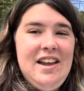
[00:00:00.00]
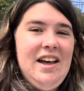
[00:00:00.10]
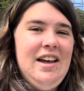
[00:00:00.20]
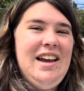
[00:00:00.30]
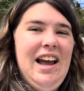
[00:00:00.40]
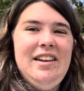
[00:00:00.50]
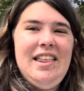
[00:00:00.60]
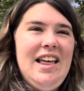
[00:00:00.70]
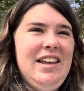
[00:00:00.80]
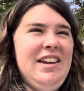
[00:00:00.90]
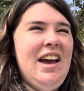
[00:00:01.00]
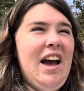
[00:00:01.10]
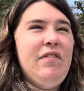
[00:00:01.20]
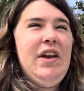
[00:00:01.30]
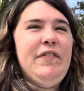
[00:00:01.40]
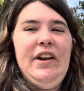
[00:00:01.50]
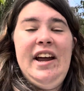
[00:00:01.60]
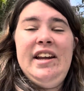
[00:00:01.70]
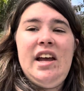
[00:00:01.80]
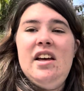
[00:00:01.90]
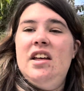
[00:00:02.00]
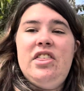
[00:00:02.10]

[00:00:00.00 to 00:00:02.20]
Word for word: and they have it for like uh,